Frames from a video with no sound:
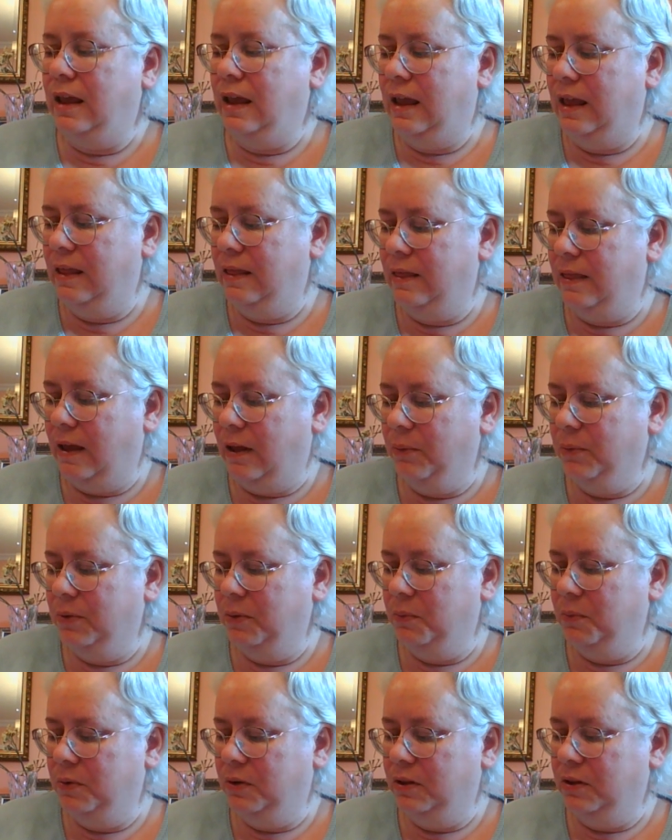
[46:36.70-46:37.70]
And that
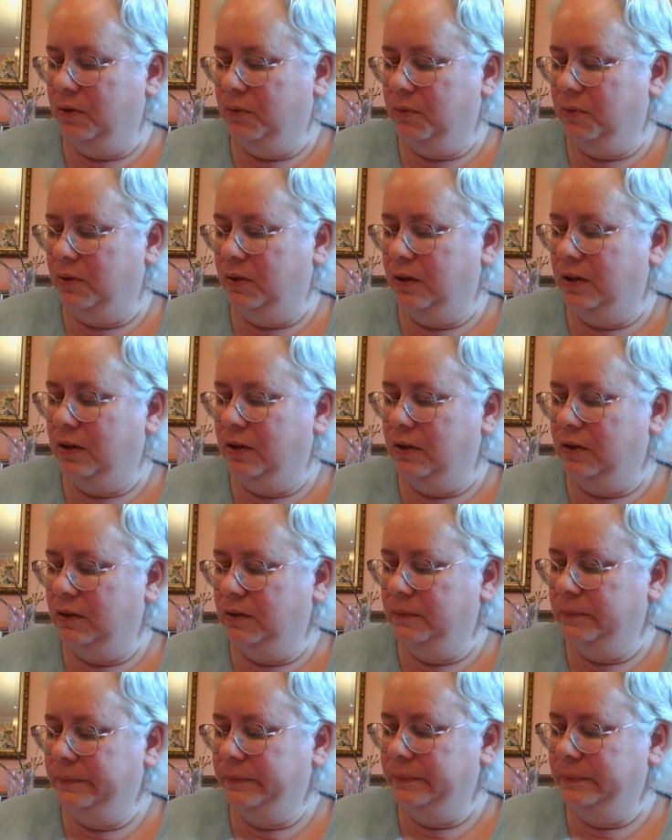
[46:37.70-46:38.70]
one would look really
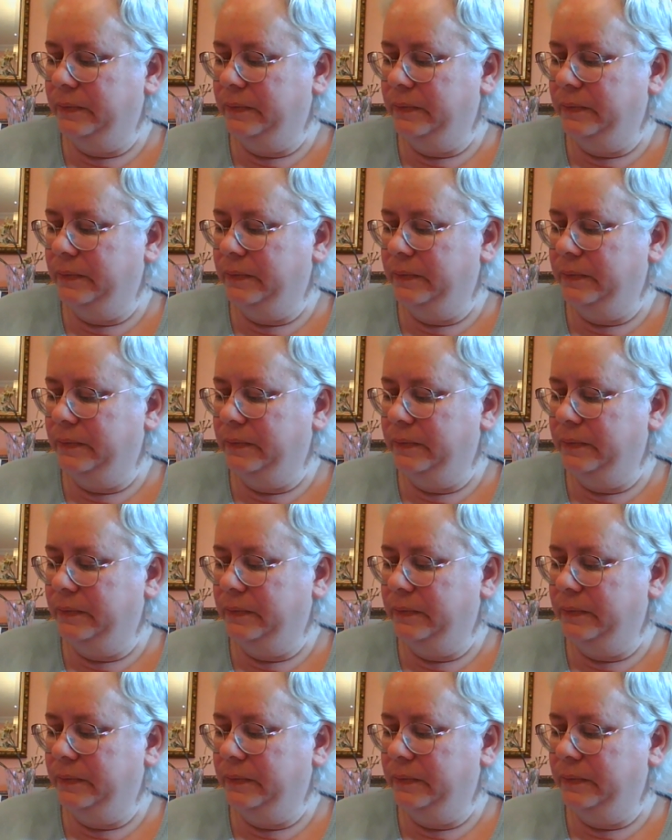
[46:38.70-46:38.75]
good.